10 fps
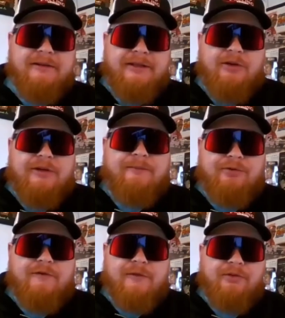you know,
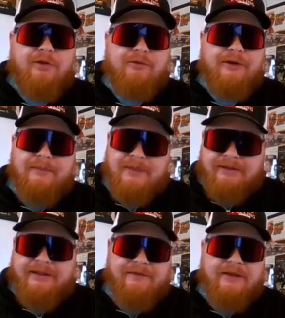improve a program
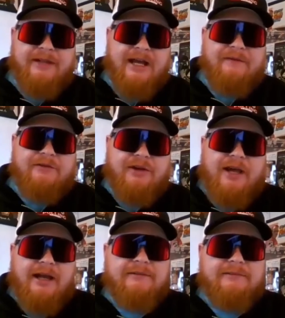and get them down the track?